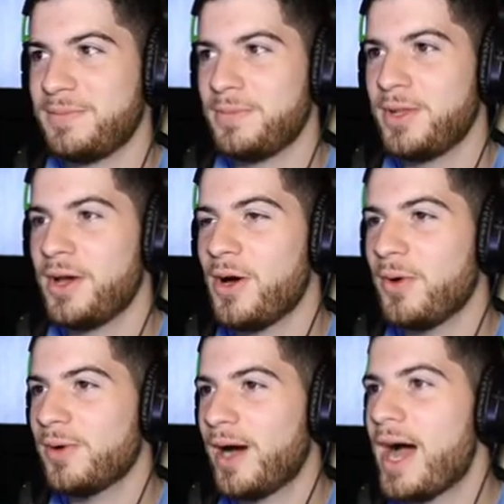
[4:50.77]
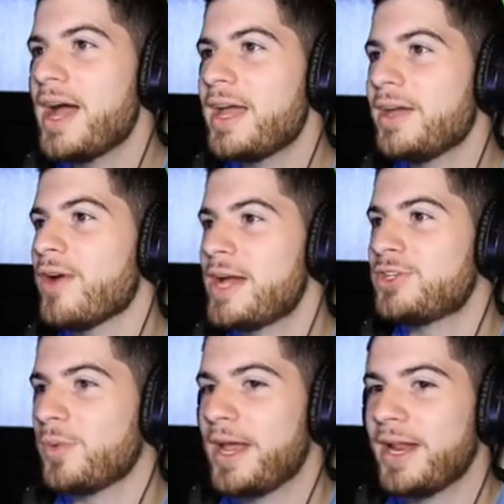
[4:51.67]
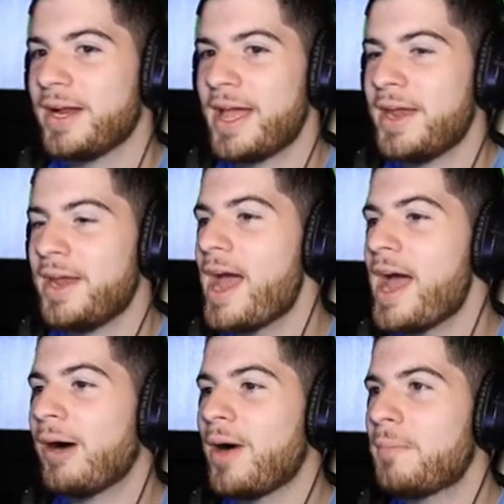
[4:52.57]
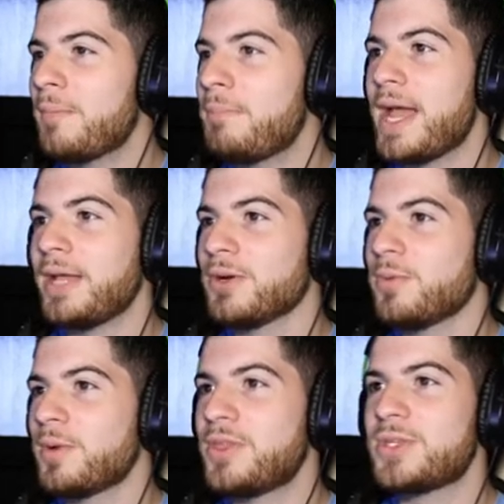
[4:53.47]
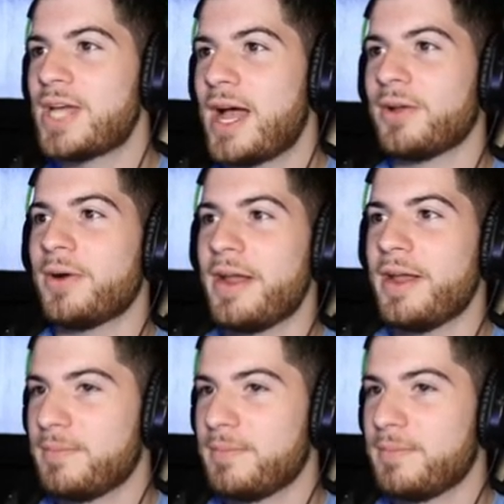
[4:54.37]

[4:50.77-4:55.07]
No, I graduated and now I'm a banker with the salary.